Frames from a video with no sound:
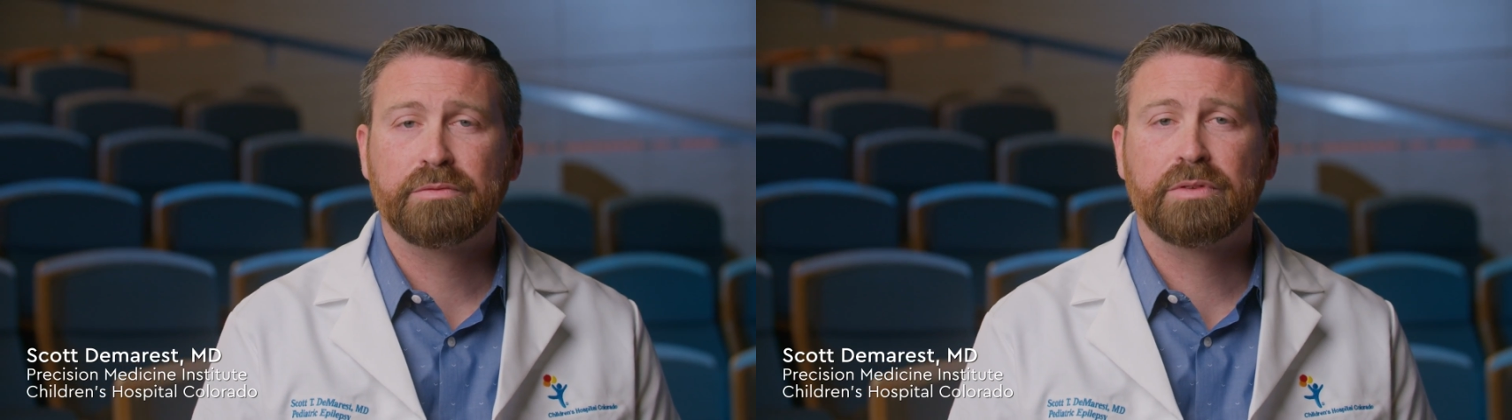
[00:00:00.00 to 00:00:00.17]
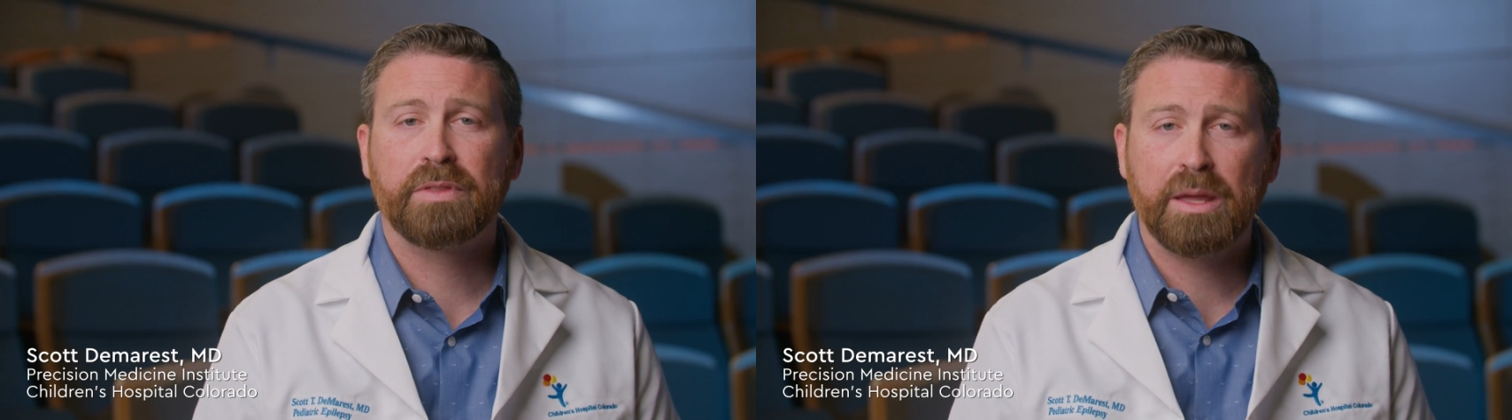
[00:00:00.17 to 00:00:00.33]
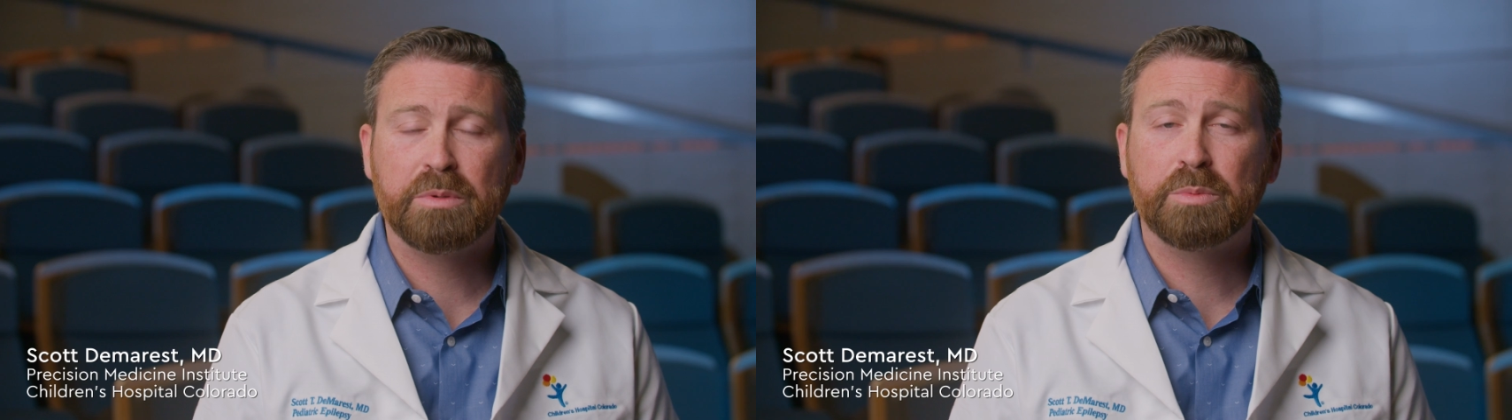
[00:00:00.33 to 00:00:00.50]
for
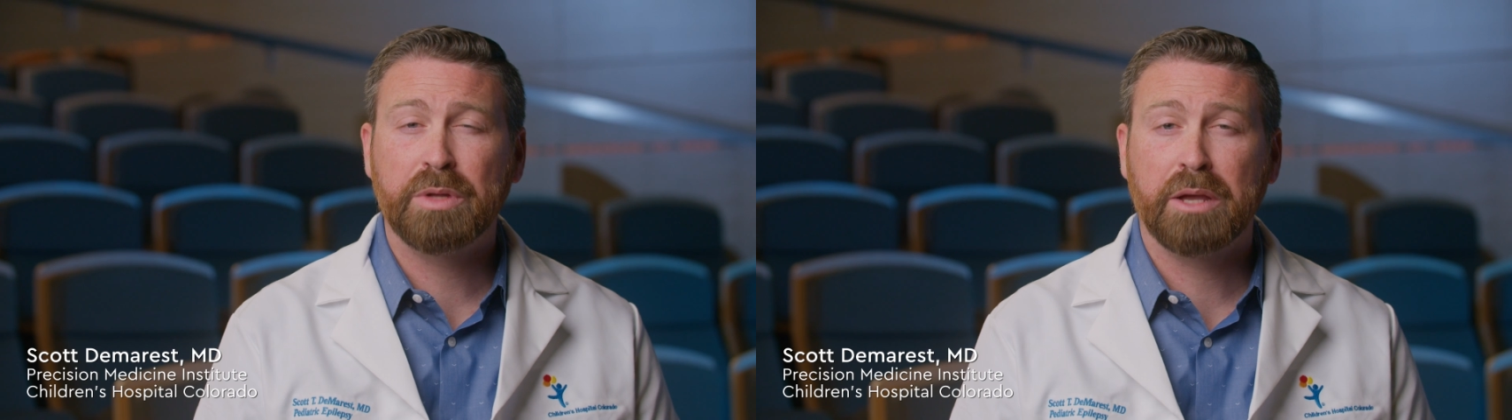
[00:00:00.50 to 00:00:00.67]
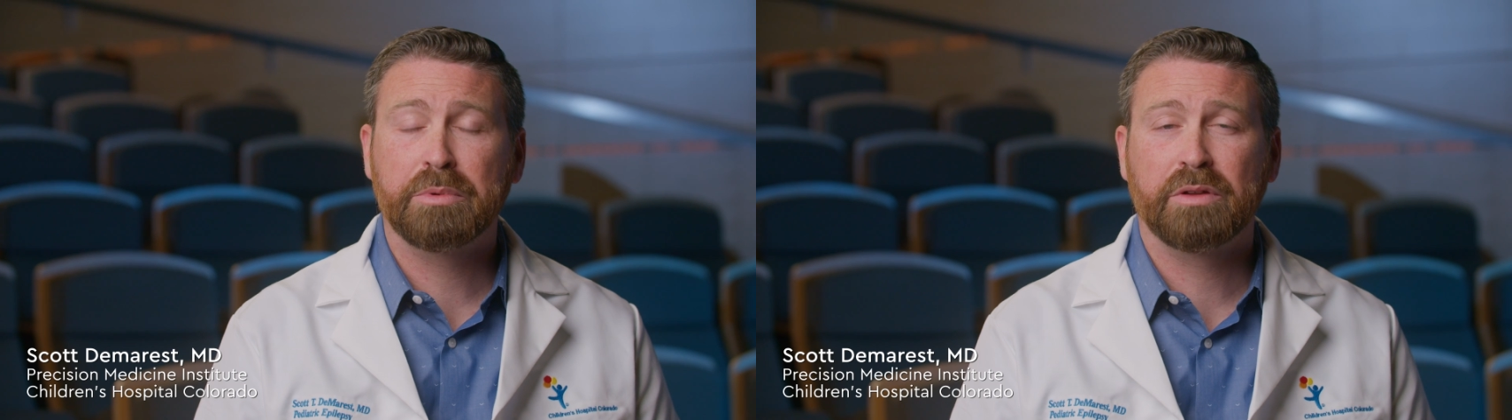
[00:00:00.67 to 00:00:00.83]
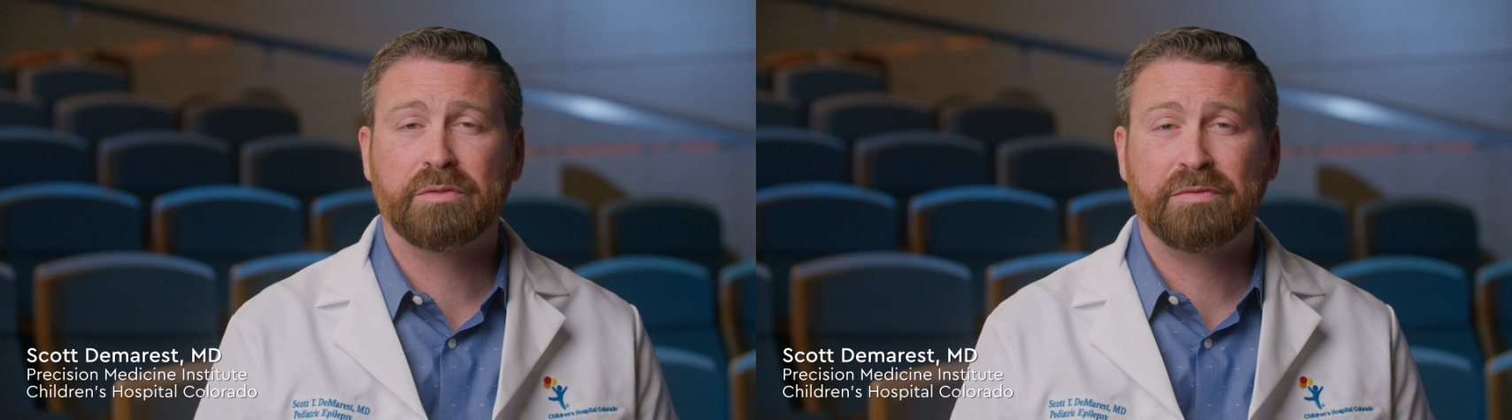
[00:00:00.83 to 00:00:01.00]
them to be
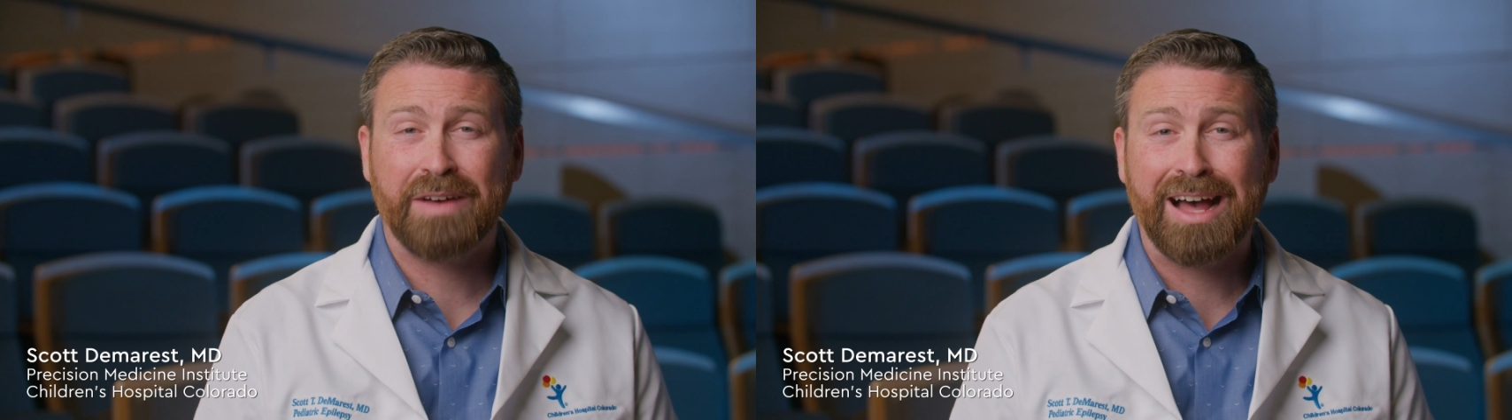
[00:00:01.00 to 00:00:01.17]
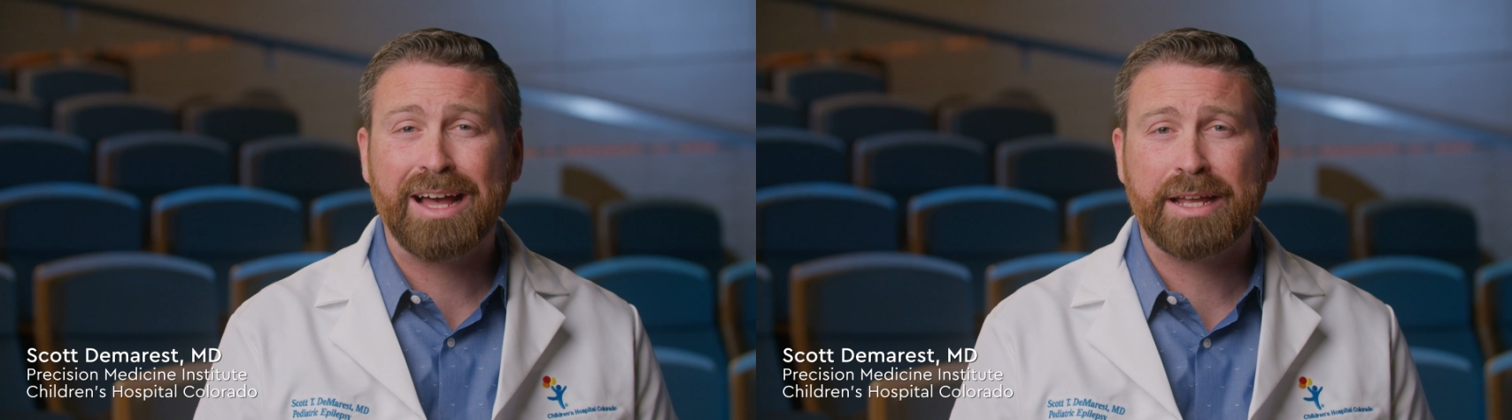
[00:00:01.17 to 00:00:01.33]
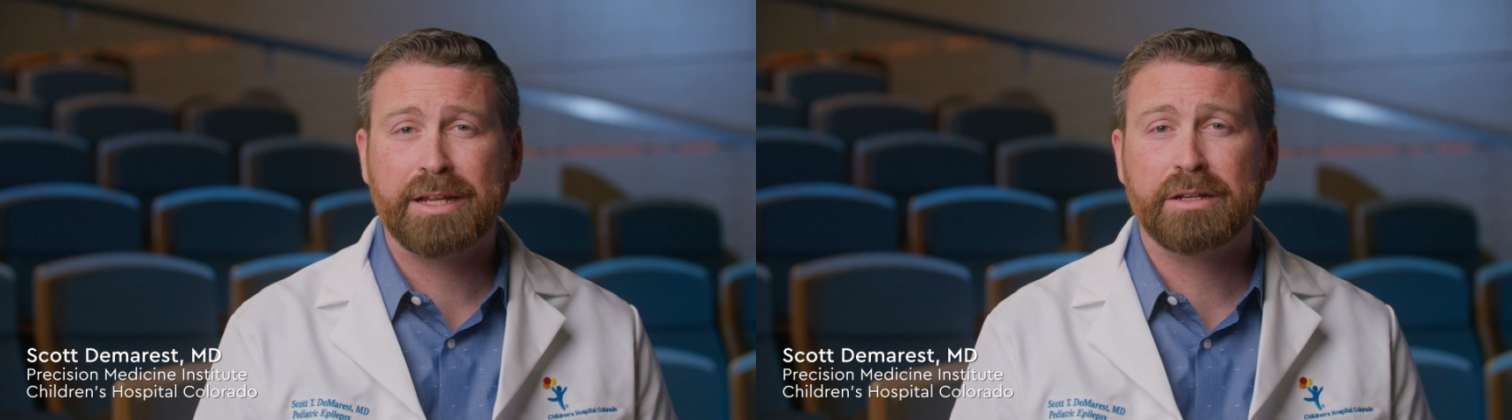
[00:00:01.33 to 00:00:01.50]
able to
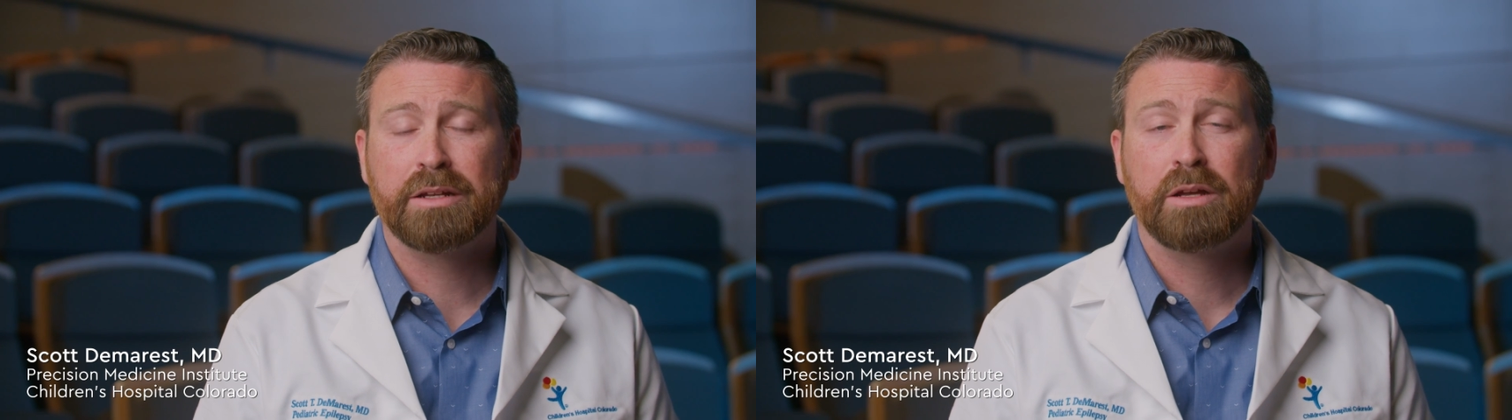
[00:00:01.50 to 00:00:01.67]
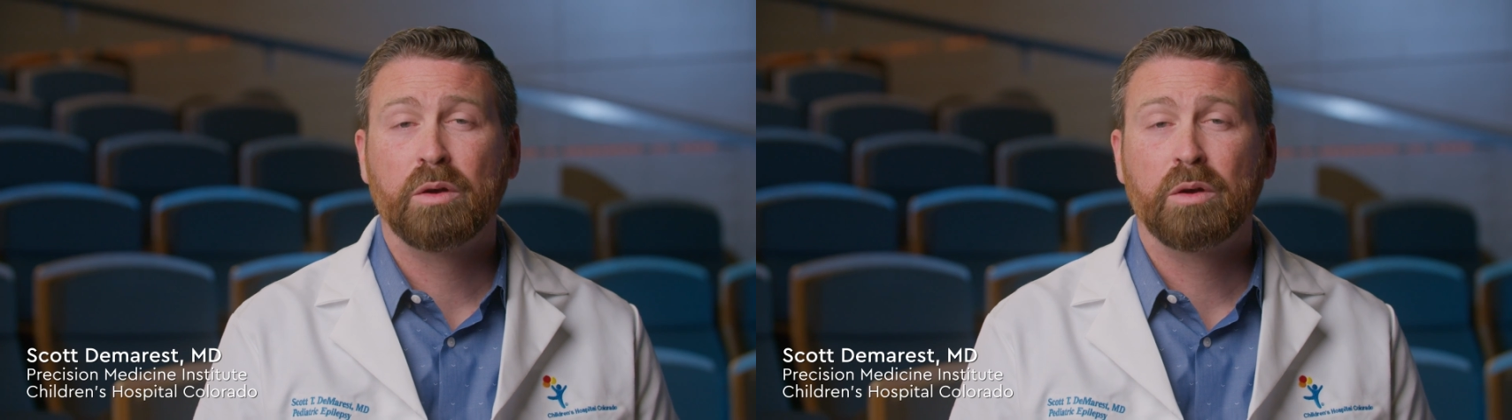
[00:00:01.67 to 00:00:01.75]
find